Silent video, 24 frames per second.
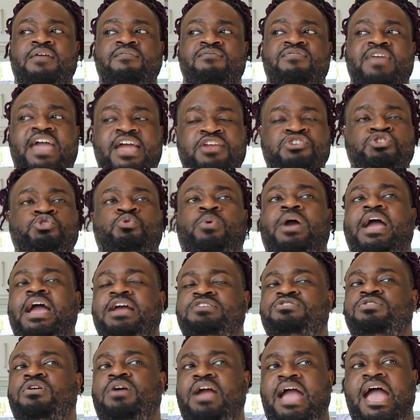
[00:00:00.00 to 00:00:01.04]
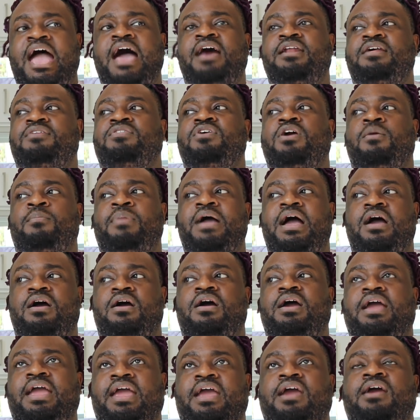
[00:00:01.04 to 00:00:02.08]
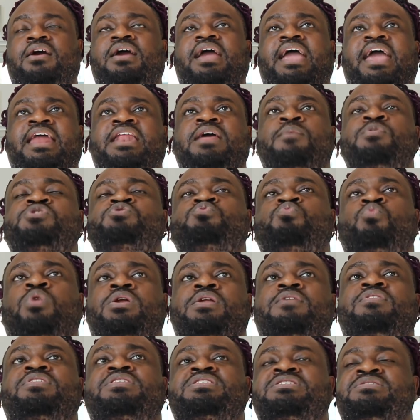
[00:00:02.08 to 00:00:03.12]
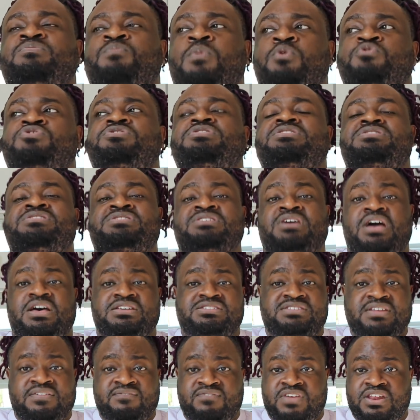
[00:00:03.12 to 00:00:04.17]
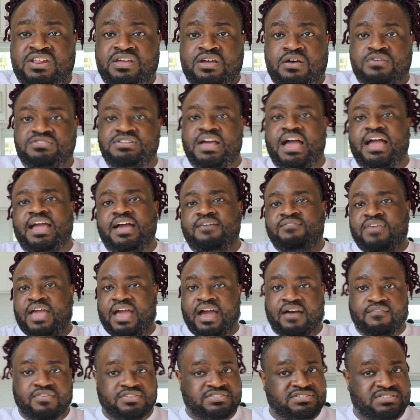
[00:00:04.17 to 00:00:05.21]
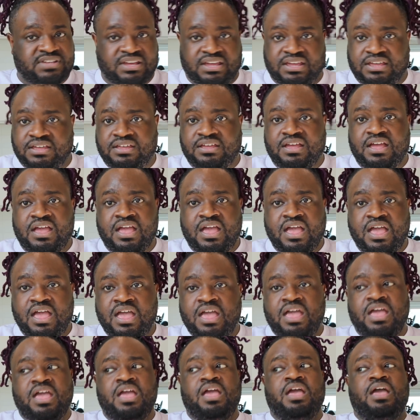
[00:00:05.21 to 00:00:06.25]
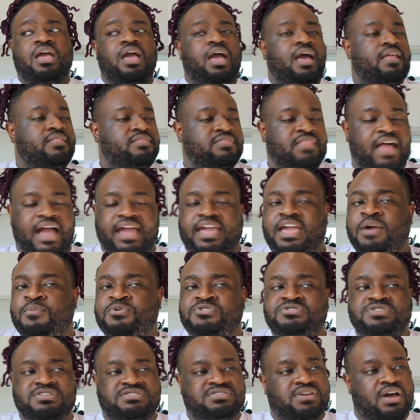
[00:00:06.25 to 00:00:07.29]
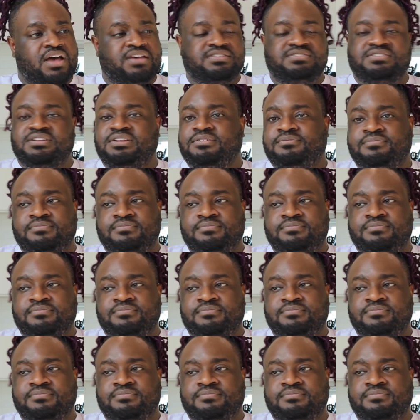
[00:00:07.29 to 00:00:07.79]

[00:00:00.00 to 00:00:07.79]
They dragged her out of there by her hair, and it was one of the most disgusting videos I have ever seen. Like, it was disgusting.